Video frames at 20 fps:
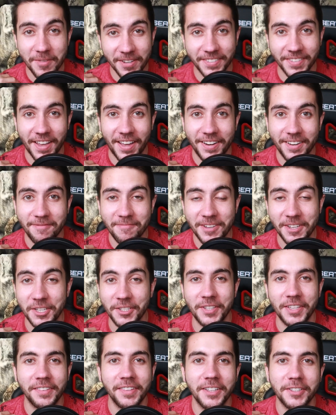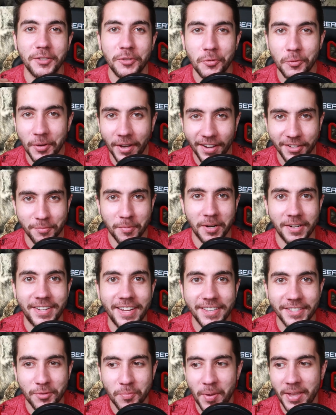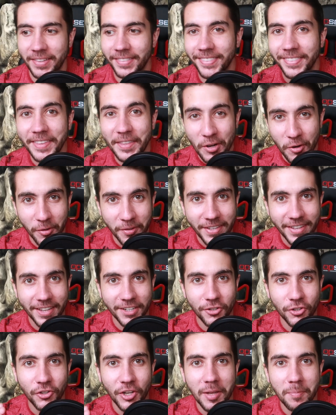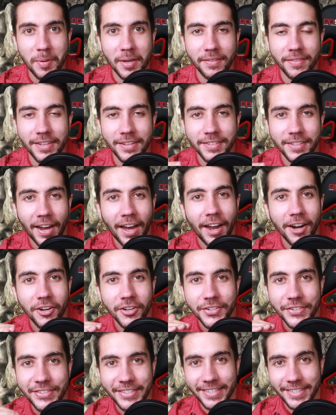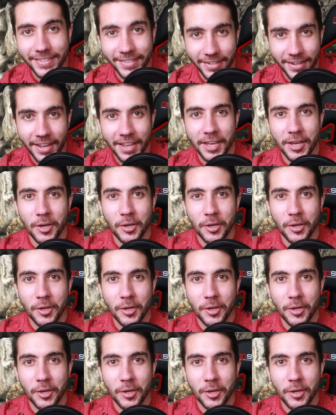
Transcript: I'm excited because it lets you guys participate literally in shaping the entire season.